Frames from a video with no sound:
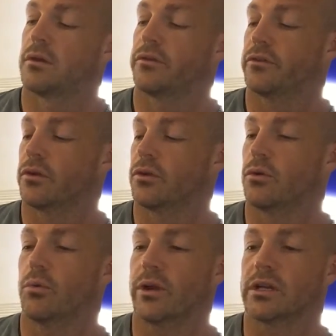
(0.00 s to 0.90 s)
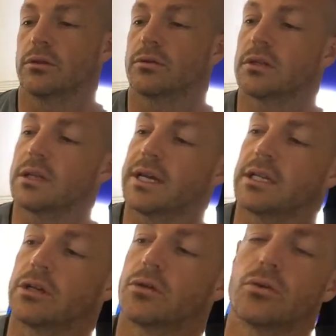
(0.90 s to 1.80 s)
So we're going to look at a
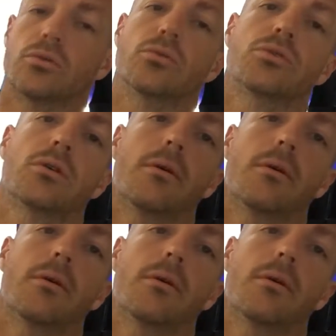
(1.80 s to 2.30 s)
lady called